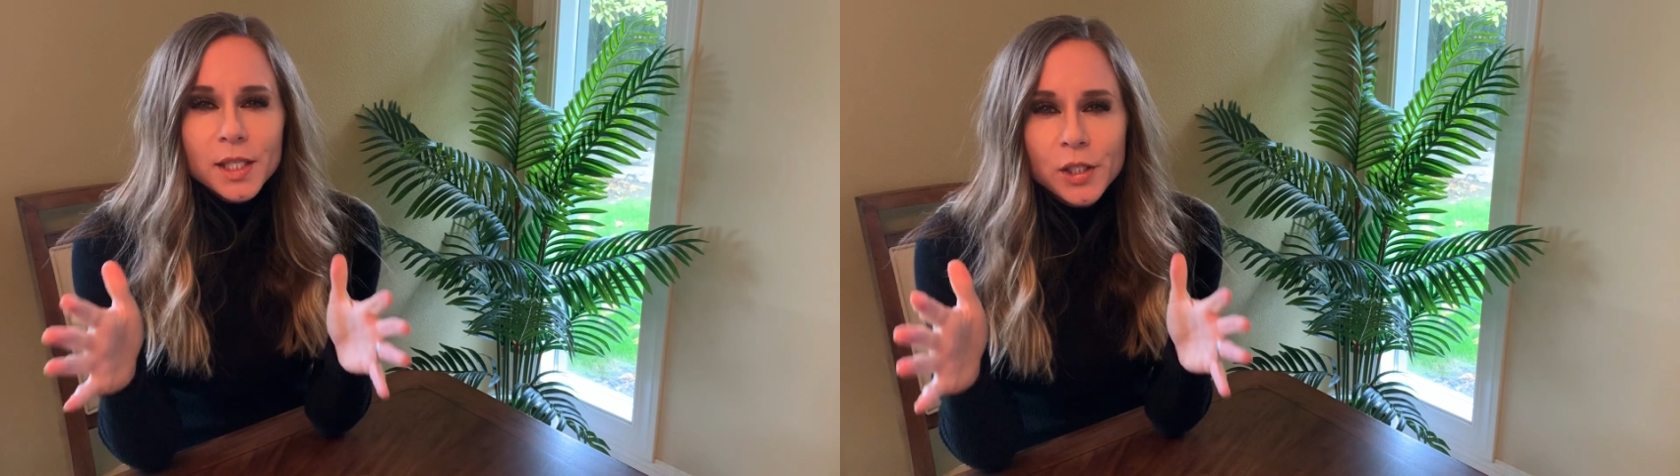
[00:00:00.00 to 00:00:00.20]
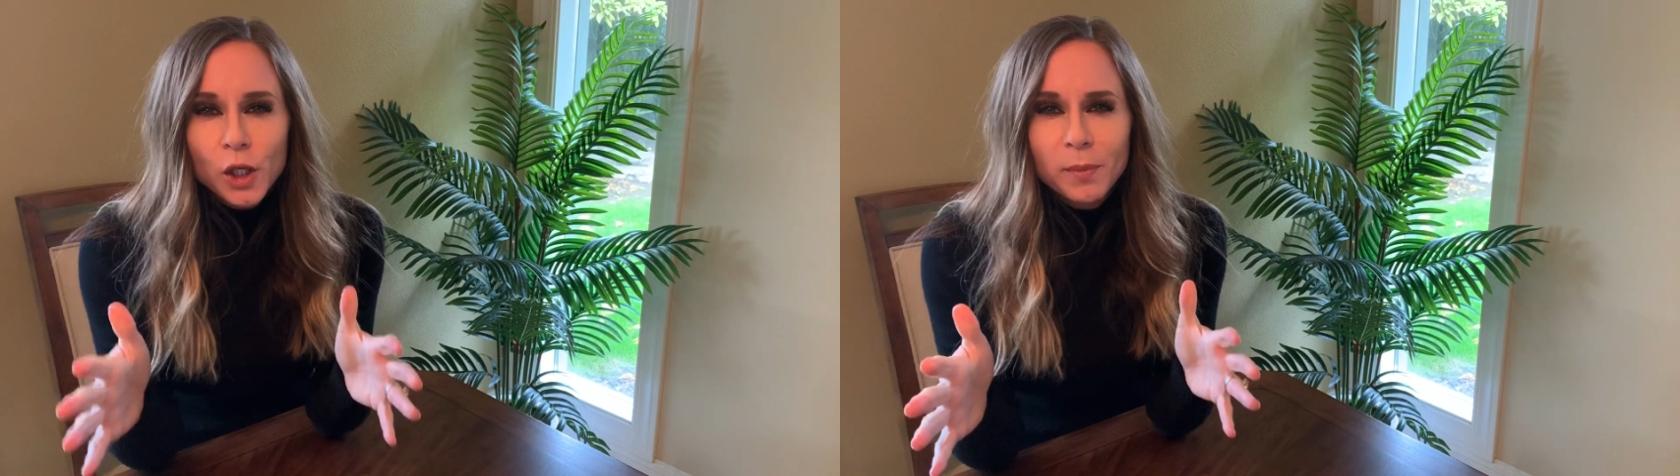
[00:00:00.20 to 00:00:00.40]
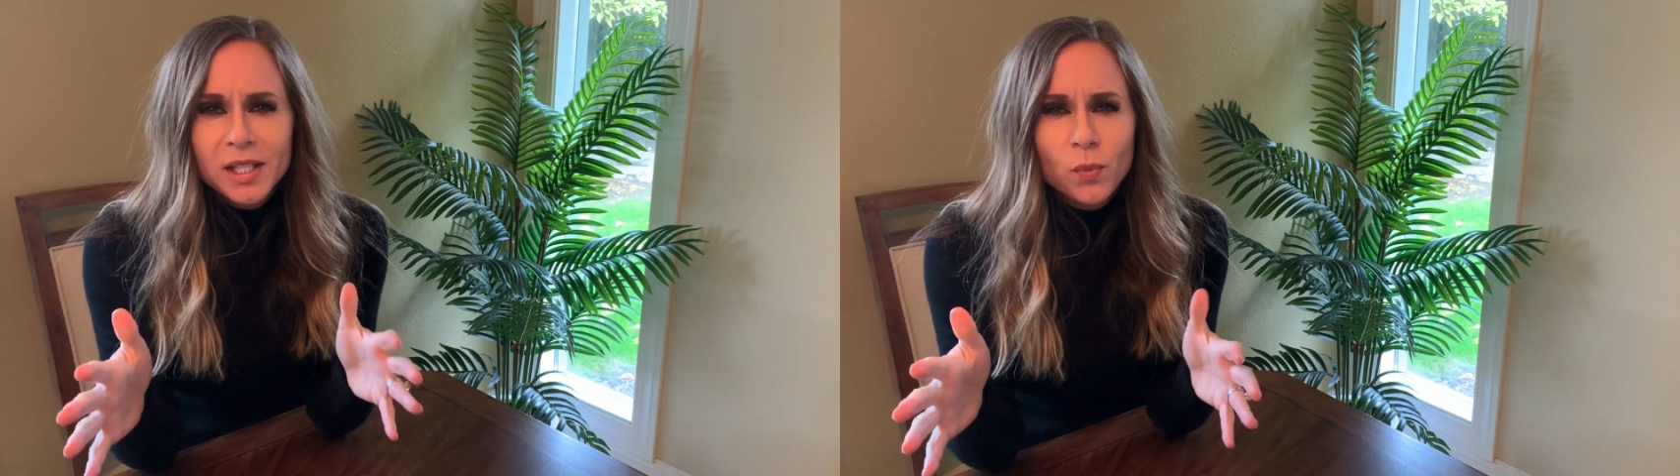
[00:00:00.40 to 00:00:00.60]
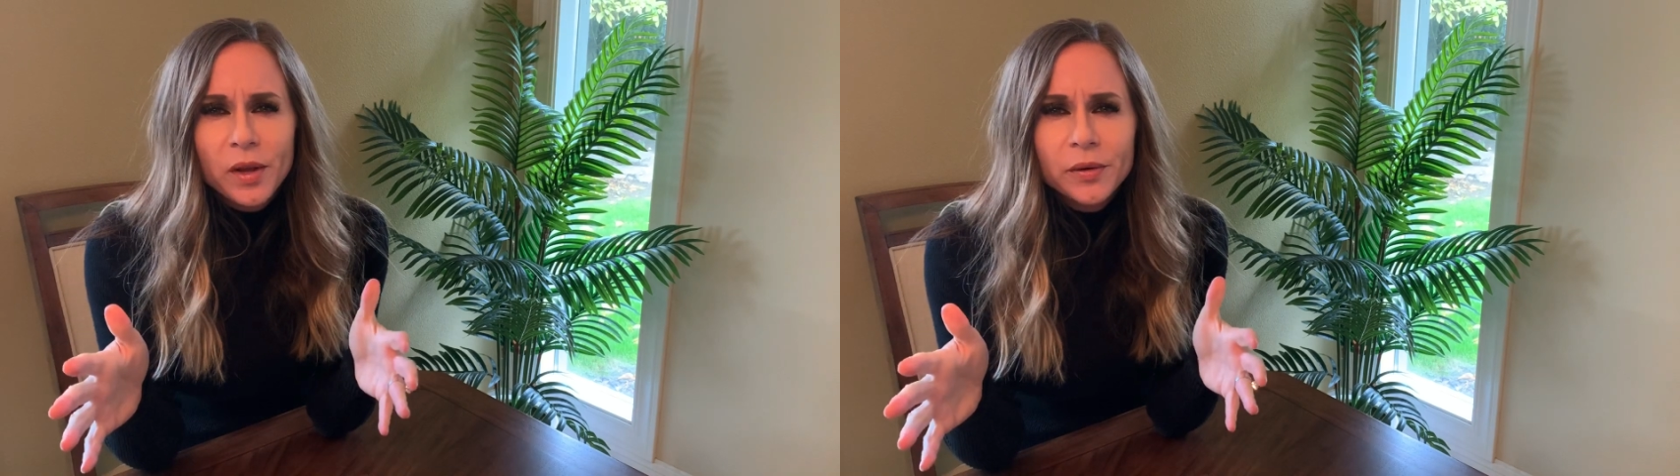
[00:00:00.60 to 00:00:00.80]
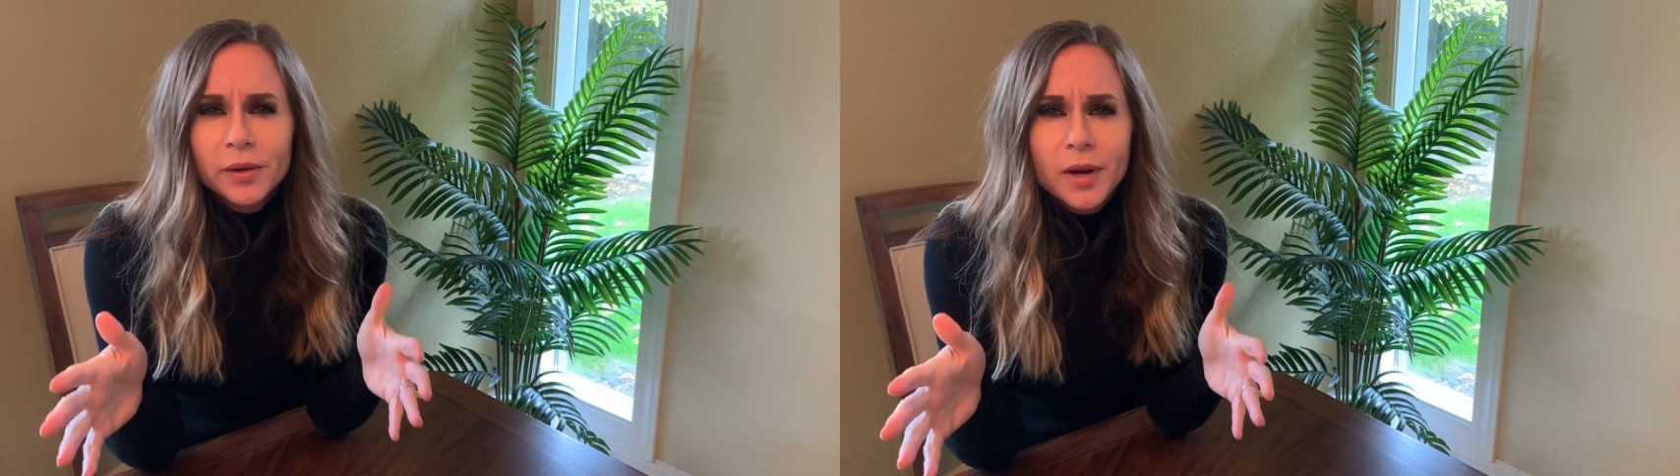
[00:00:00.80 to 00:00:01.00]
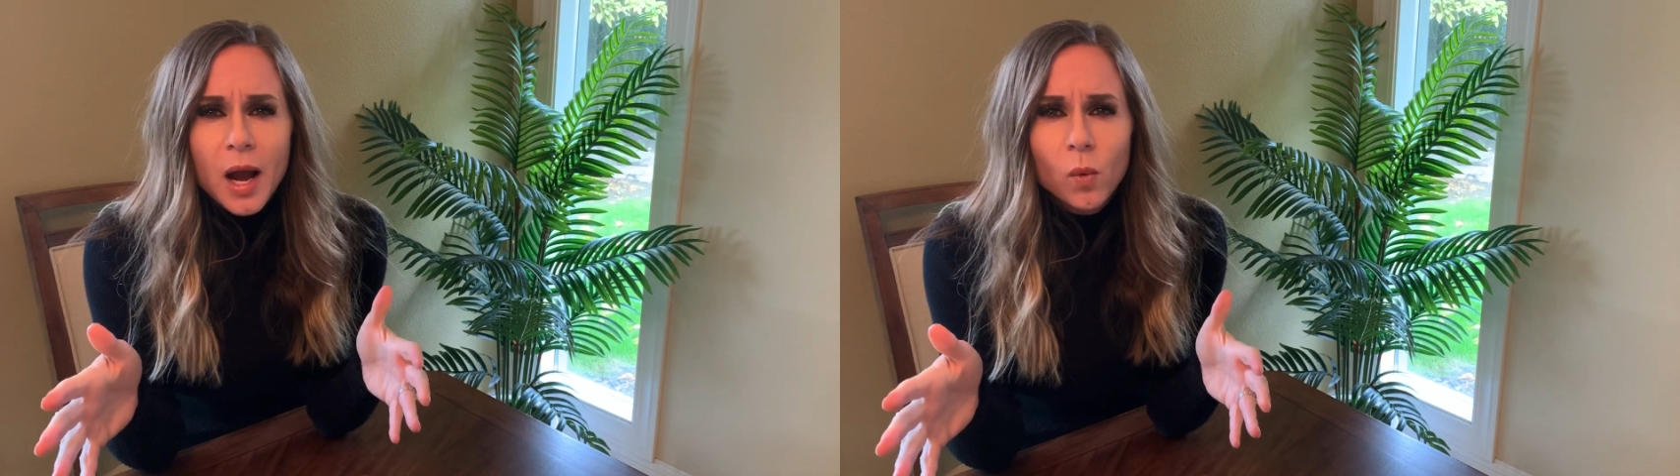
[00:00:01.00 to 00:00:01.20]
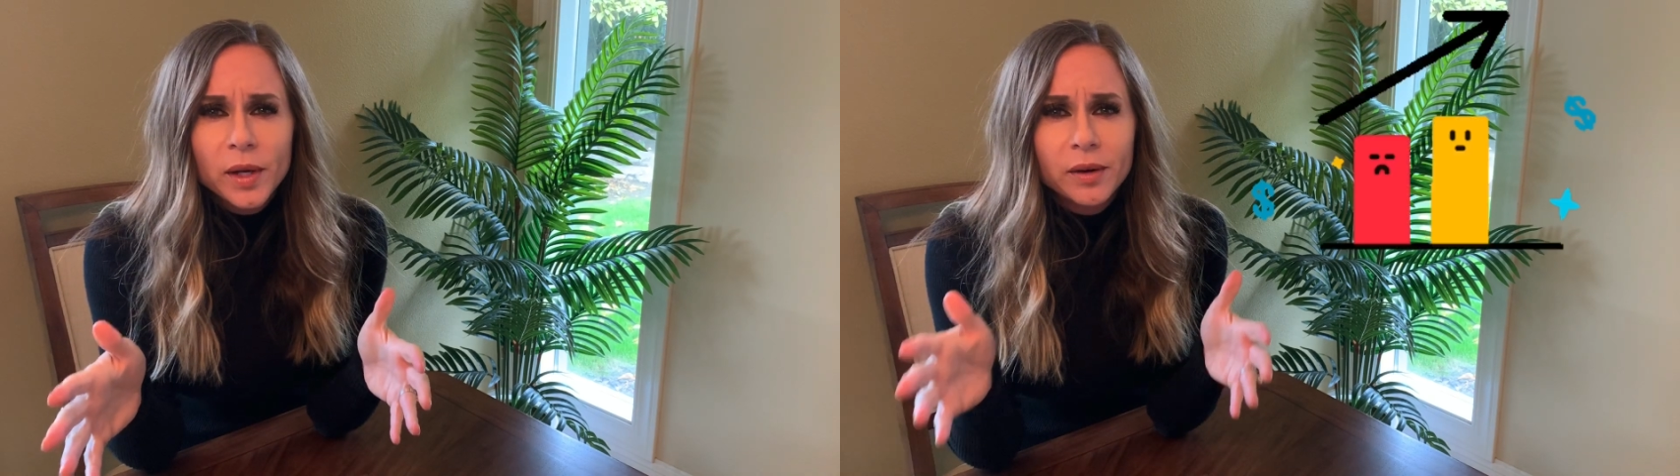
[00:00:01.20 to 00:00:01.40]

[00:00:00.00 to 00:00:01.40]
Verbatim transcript: determines whether or not we